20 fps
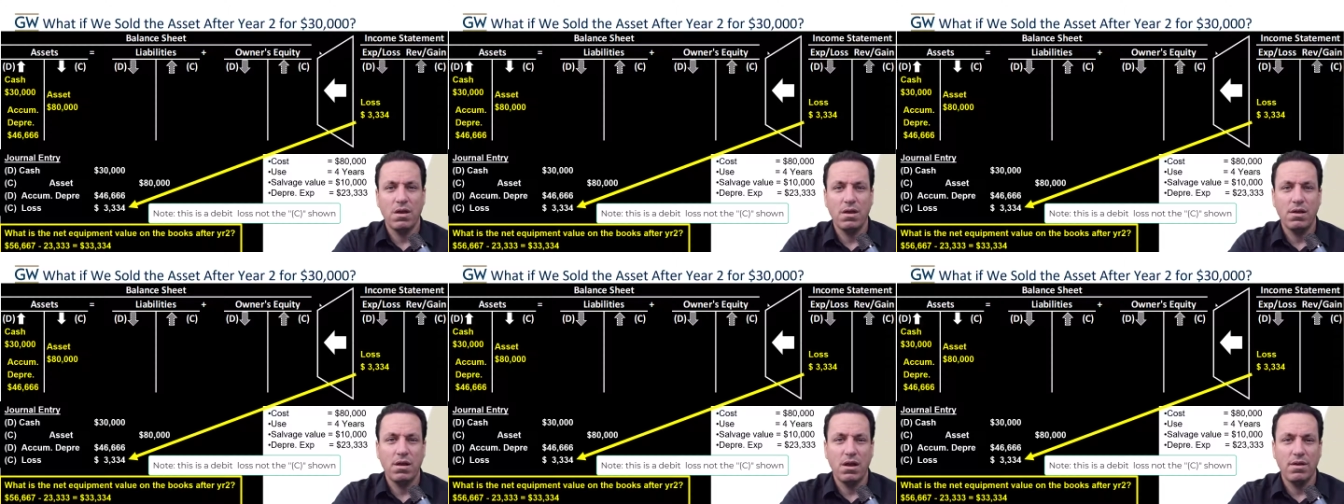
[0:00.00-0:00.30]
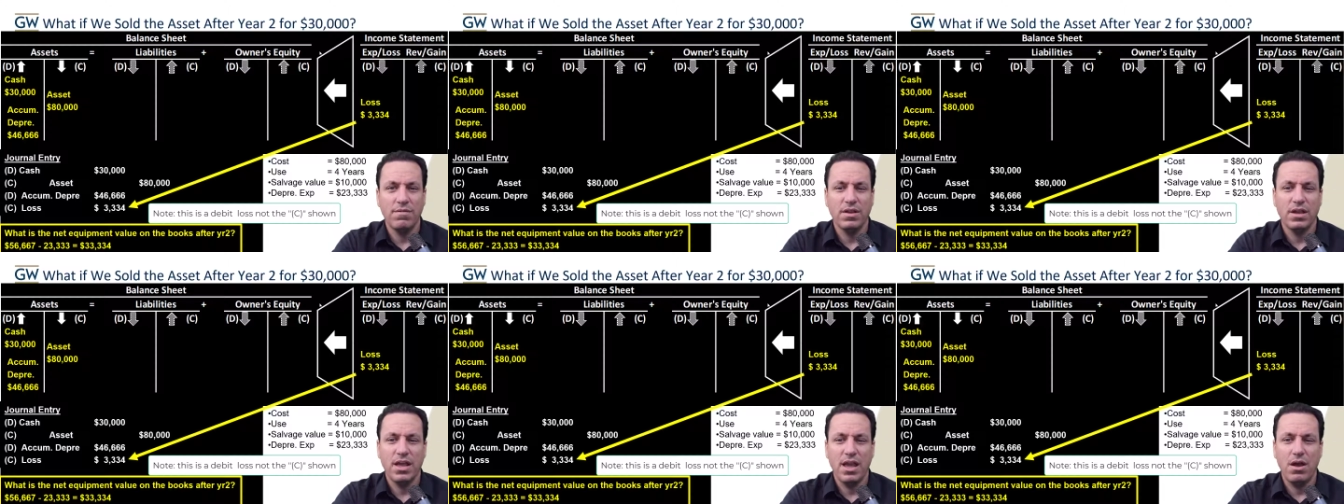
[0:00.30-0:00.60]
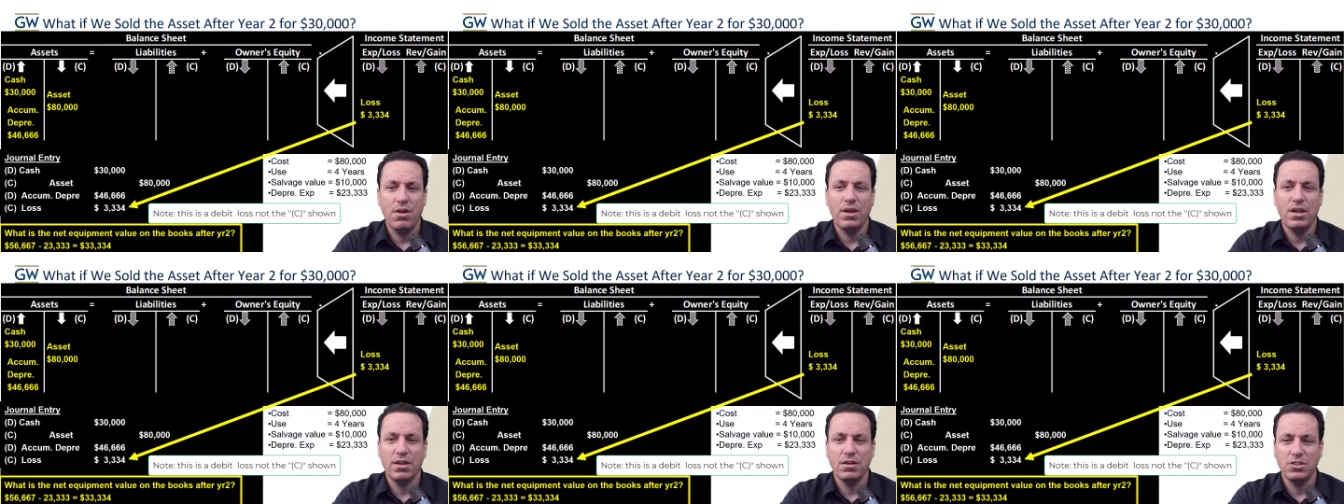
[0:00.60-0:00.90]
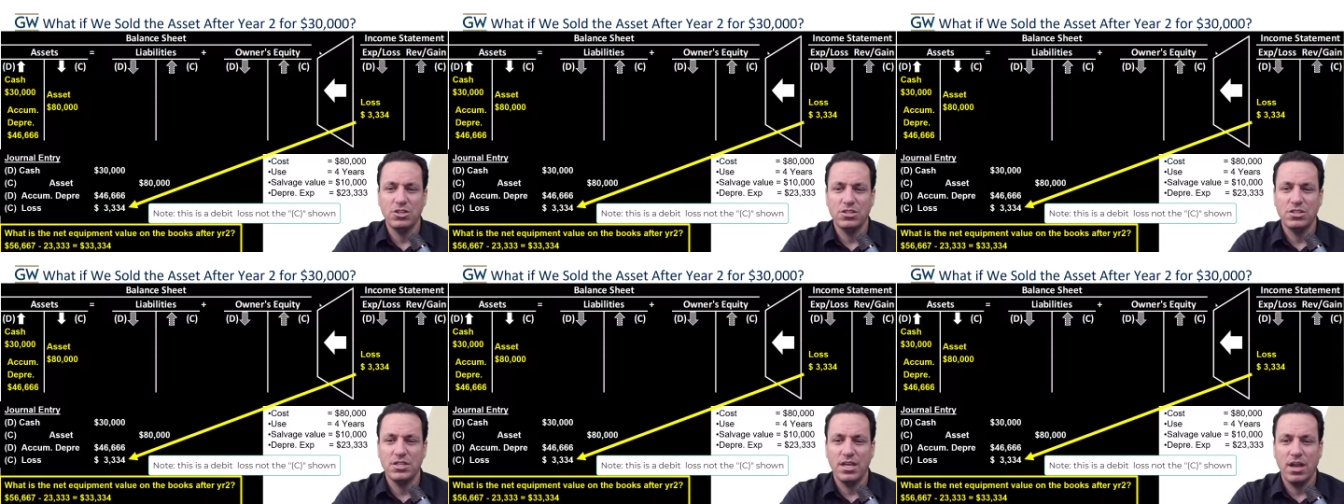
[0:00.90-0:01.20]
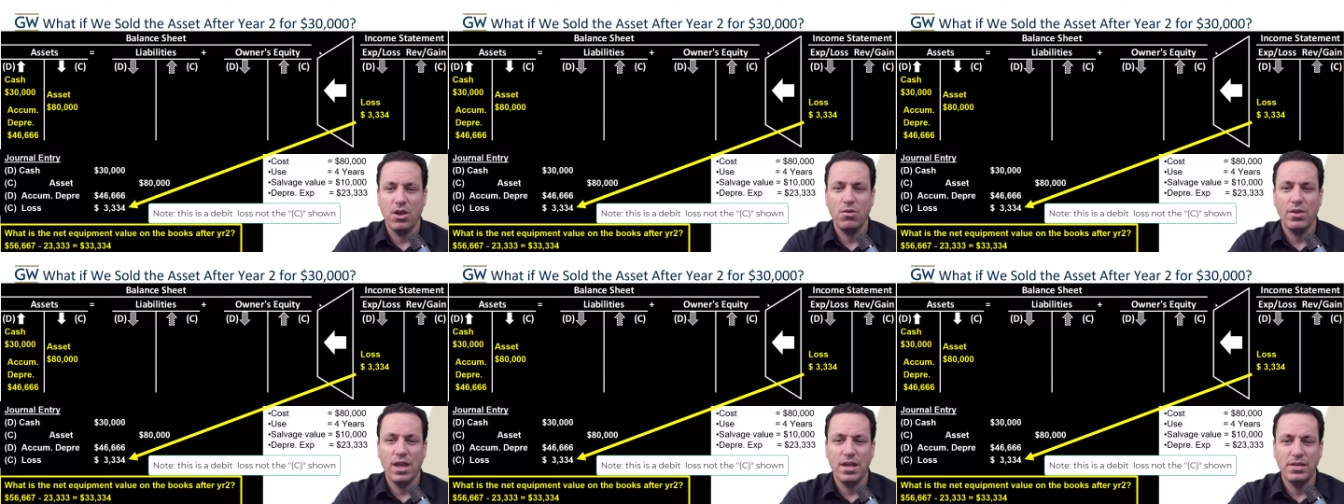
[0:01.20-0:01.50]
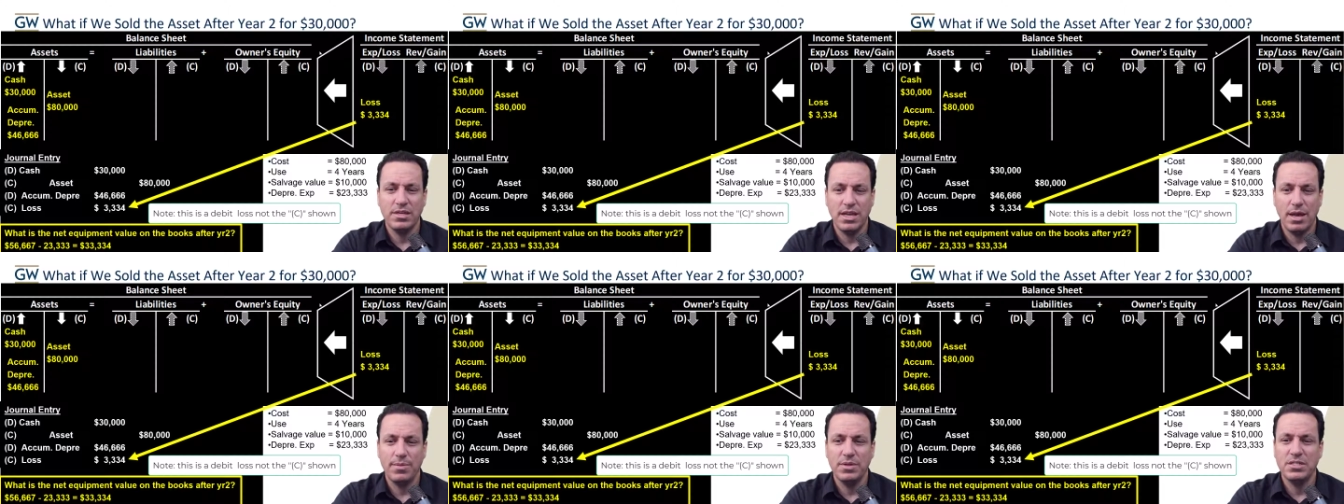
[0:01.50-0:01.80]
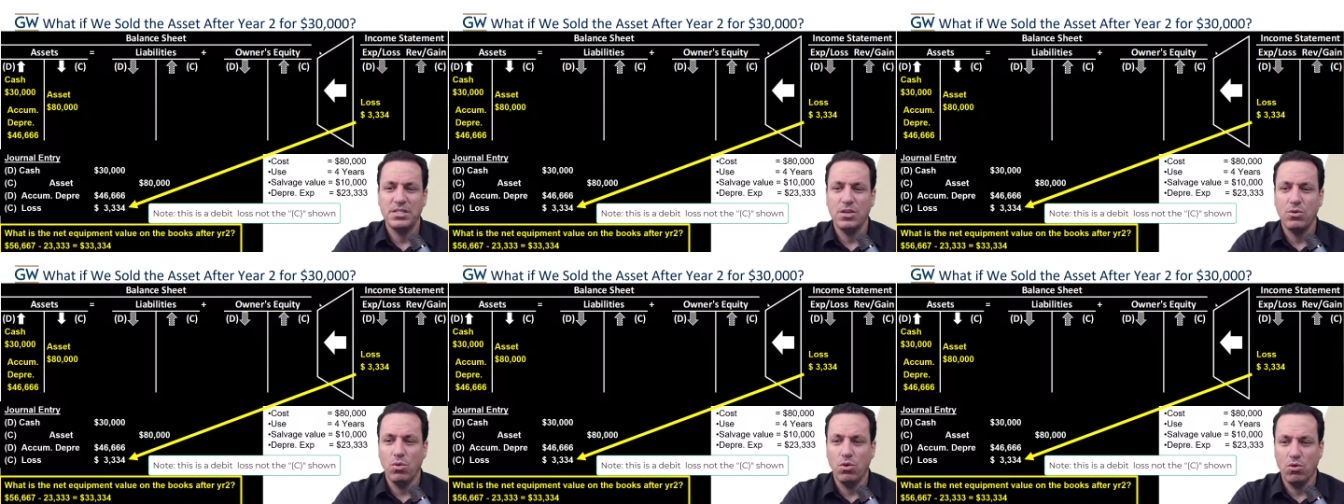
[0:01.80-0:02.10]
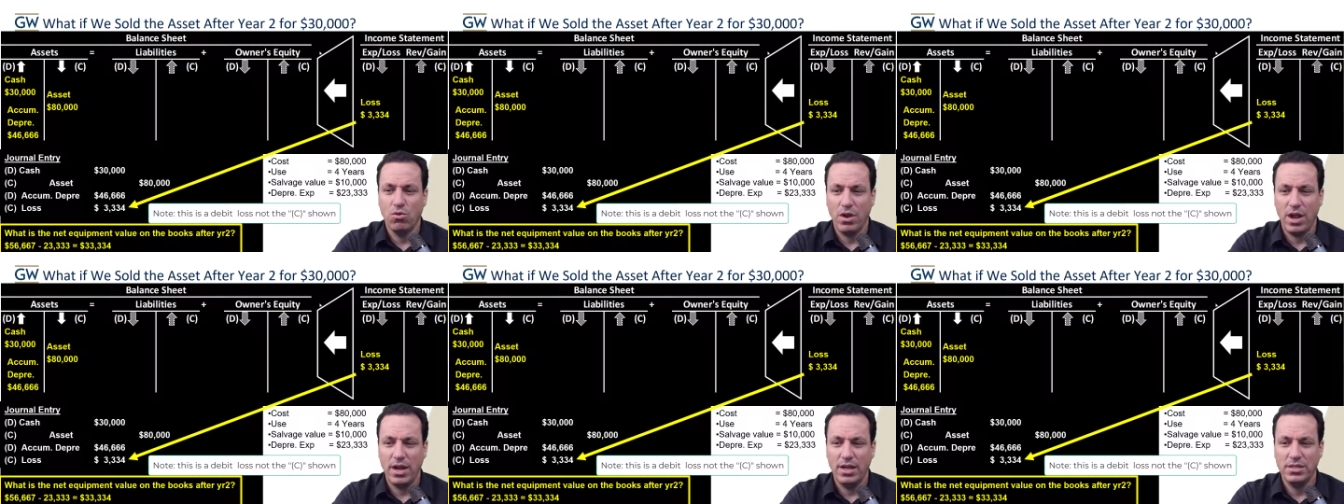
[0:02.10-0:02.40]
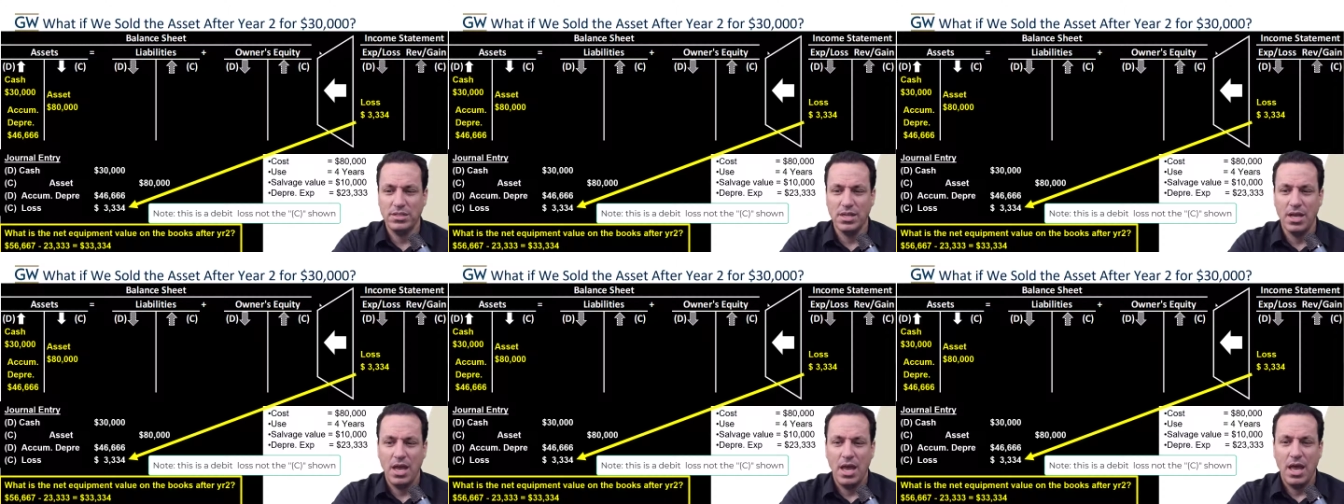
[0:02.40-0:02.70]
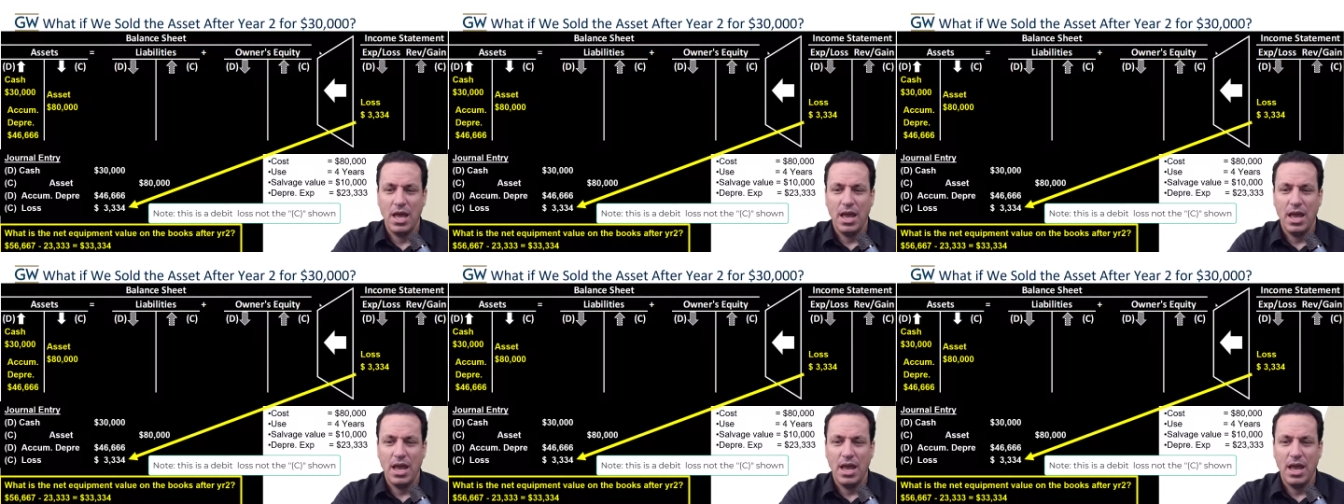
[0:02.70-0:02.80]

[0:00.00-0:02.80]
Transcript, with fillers: of accounting and just say, okay, debits equal credits,